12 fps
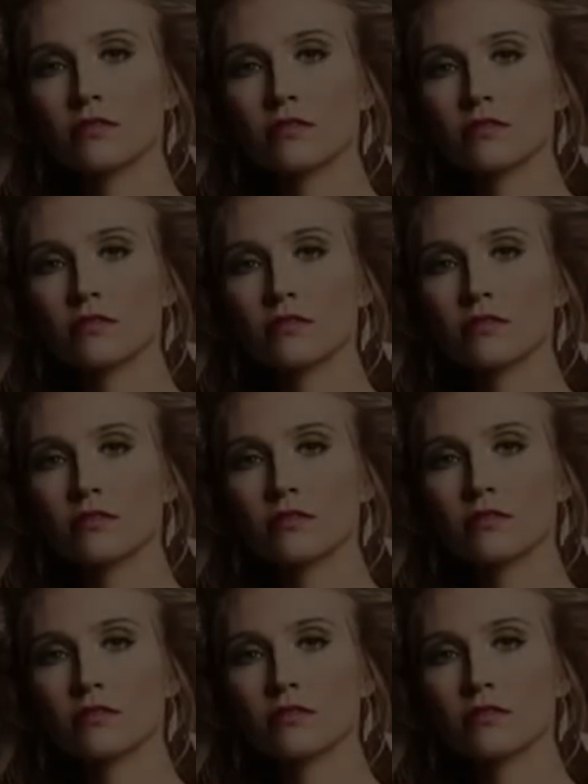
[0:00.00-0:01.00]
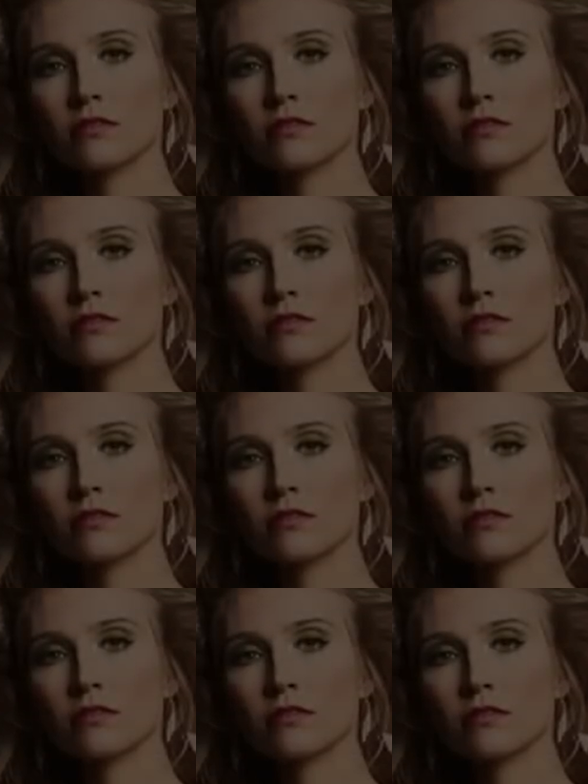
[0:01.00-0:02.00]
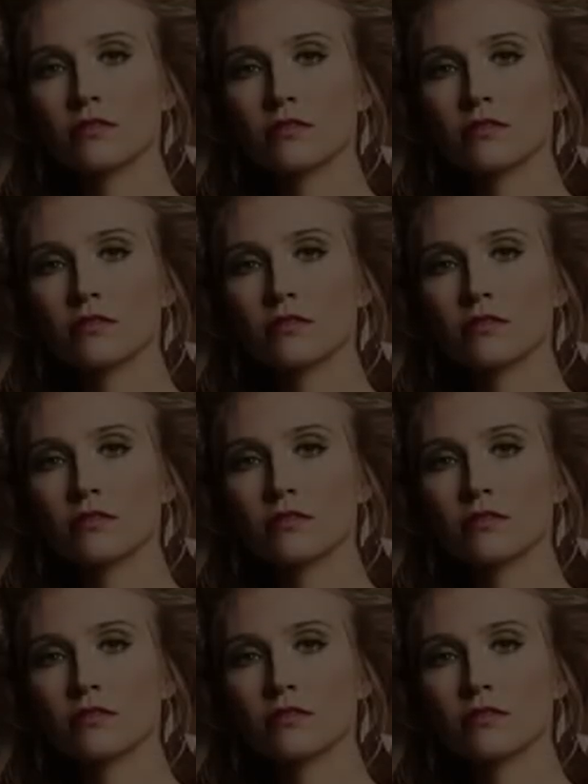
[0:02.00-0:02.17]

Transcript: No one is speaking in this clip.